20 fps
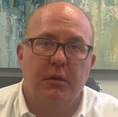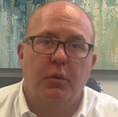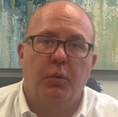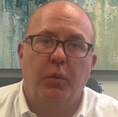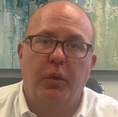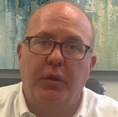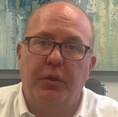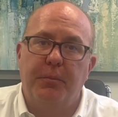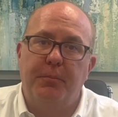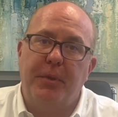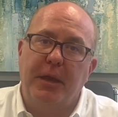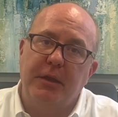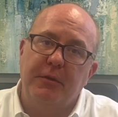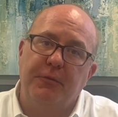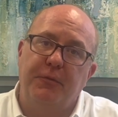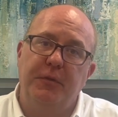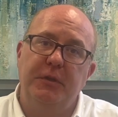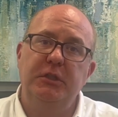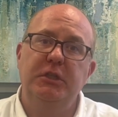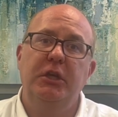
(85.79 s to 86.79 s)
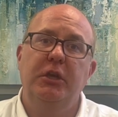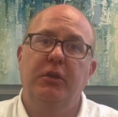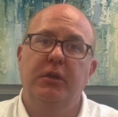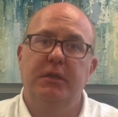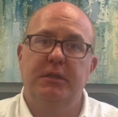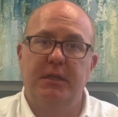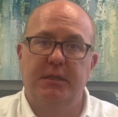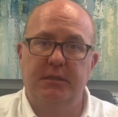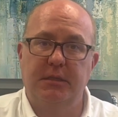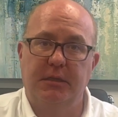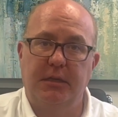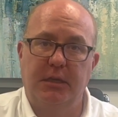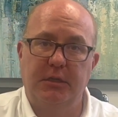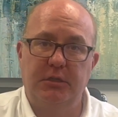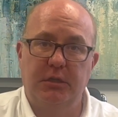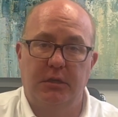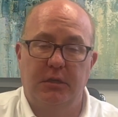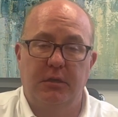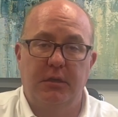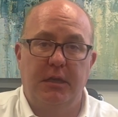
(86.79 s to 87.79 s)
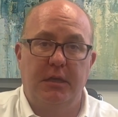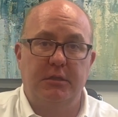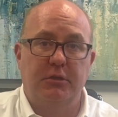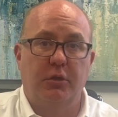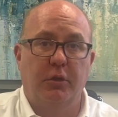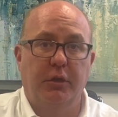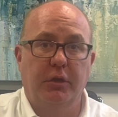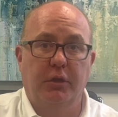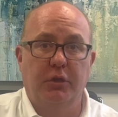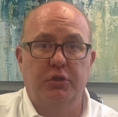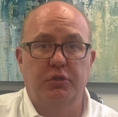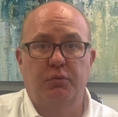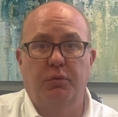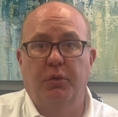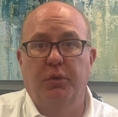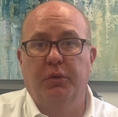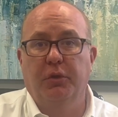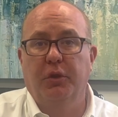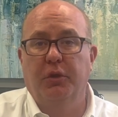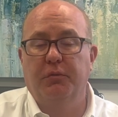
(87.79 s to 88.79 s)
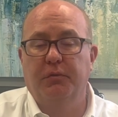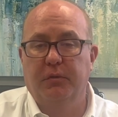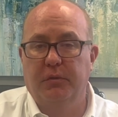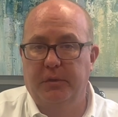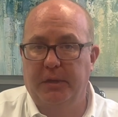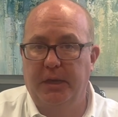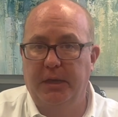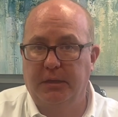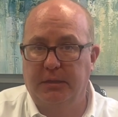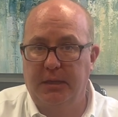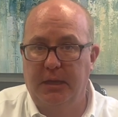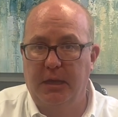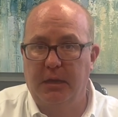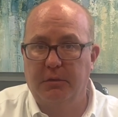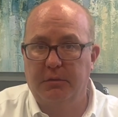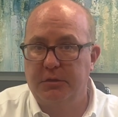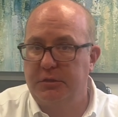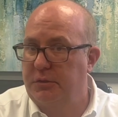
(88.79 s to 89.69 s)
Well, the beneficiary designation is going to control over that account.